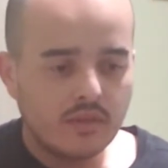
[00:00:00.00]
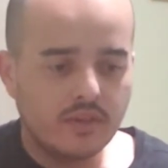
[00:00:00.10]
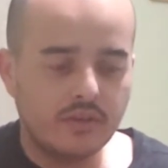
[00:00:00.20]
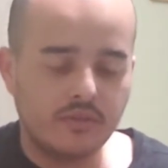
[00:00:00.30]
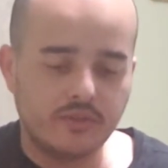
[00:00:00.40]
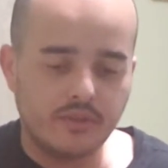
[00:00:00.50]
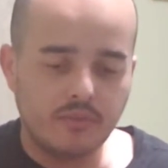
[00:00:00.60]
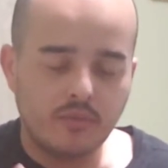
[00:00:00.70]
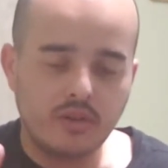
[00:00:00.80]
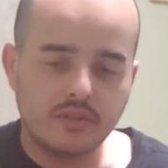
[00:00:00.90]
you know,
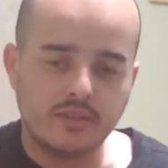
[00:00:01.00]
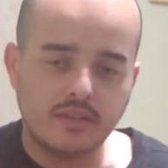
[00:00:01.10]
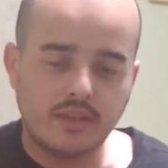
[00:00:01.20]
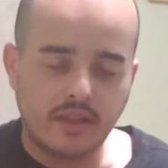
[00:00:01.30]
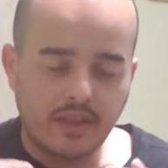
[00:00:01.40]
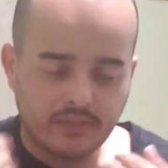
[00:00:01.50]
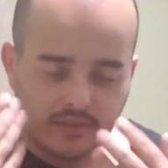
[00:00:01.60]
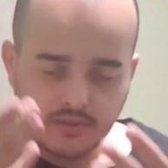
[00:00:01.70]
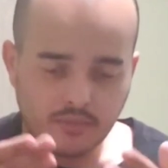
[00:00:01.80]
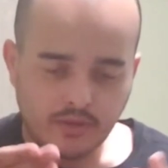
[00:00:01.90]
you want as
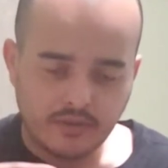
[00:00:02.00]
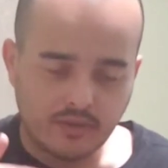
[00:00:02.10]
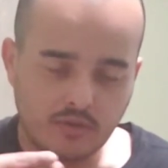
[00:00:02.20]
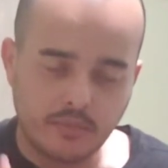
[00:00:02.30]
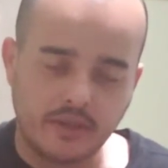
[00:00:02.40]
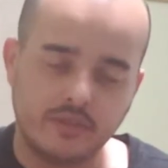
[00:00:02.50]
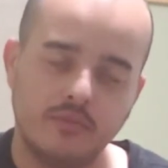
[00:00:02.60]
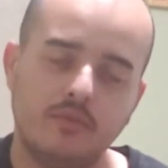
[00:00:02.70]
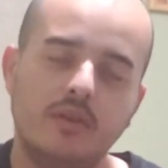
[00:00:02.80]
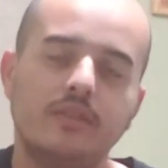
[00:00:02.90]
I said as I go back,
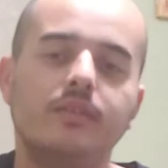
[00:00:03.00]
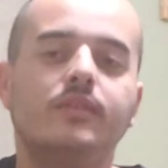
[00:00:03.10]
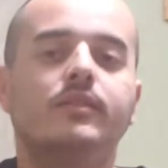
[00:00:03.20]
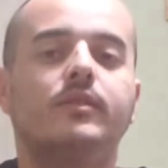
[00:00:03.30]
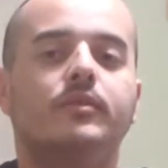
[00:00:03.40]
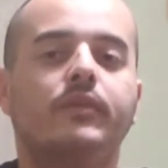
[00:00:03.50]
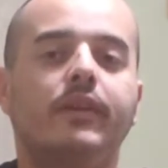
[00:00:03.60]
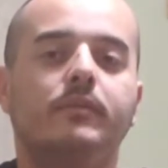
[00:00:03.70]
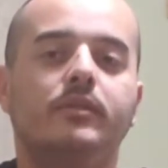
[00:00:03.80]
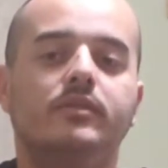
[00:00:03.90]
you want these
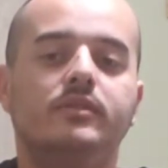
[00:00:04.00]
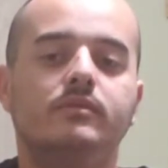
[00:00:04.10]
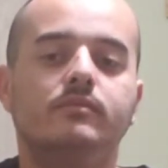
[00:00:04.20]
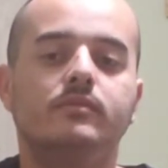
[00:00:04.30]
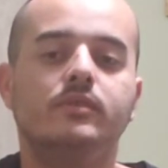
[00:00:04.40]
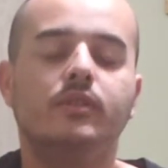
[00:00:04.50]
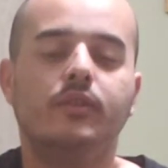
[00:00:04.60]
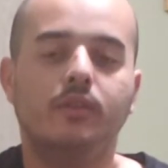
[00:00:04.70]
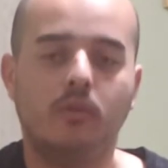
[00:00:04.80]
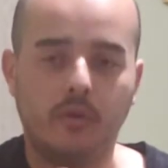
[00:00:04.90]
subscribers you
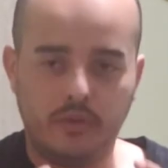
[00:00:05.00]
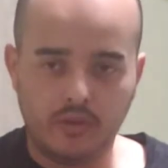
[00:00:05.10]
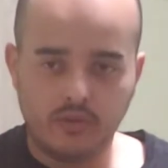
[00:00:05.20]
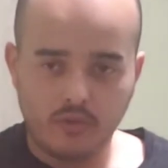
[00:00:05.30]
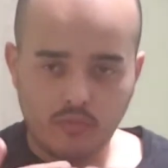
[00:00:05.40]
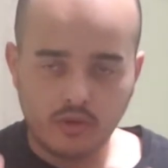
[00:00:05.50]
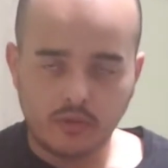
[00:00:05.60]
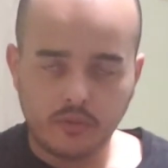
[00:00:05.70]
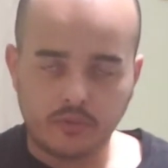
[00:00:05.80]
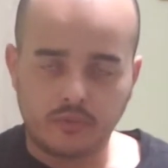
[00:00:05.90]
know, these low, you, want
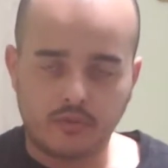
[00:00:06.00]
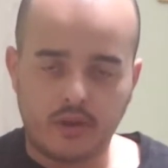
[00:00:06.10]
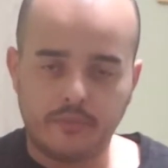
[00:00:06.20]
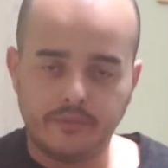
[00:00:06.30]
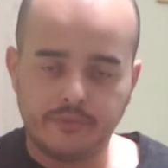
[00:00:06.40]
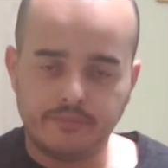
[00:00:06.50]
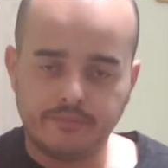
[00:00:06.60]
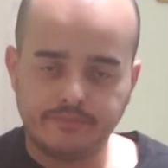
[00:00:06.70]
low subscribers.